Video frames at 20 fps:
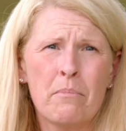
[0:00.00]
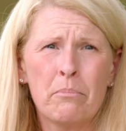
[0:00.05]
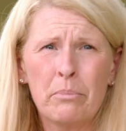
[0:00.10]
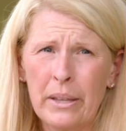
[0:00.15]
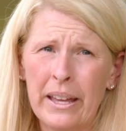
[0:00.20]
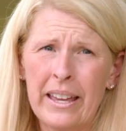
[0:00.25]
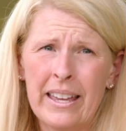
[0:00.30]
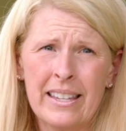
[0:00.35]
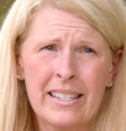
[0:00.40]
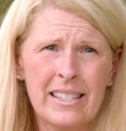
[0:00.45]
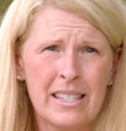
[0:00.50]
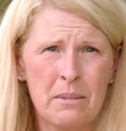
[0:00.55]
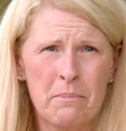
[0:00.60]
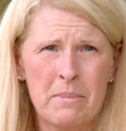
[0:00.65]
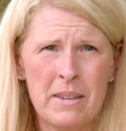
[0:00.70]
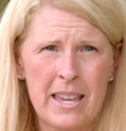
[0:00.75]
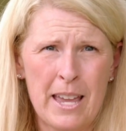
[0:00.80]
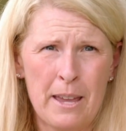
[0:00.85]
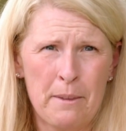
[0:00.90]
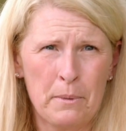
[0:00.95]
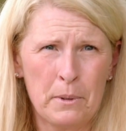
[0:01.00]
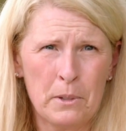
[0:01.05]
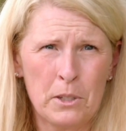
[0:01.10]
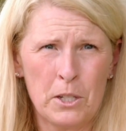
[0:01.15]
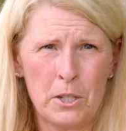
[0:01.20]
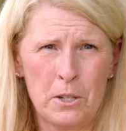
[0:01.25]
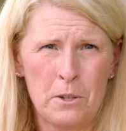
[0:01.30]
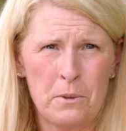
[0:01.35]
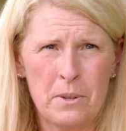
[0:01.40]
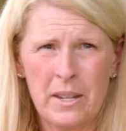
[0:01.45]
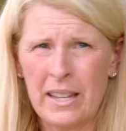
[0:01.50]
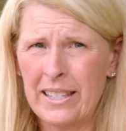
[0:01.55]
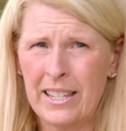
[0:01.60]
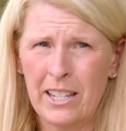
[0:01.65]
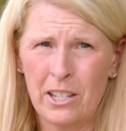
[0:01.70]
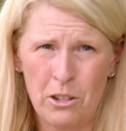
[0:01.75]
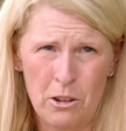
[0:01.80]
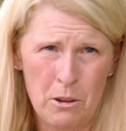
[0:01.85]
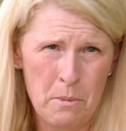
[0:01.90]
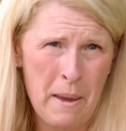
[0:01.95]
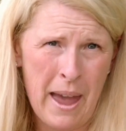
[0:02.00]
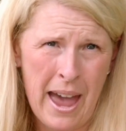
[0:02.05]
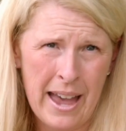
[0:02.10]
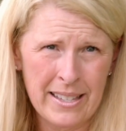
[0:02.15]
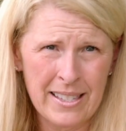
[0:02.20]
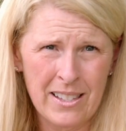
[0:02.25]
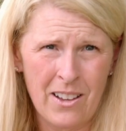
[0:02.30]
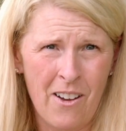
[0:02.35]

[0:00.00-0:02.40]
blessed to be able to continue to pass